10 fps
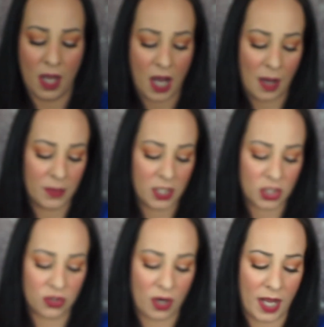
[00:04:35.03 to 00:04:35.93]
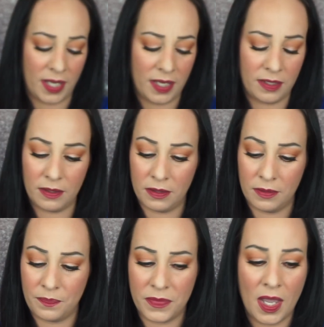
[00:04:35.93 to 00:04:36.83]
I'm gonna try it.
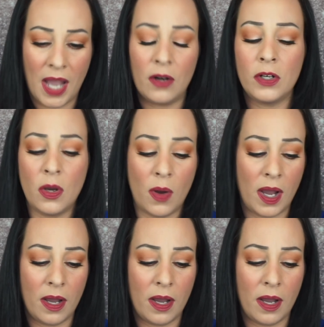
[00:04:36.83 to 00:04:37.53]
I don't know.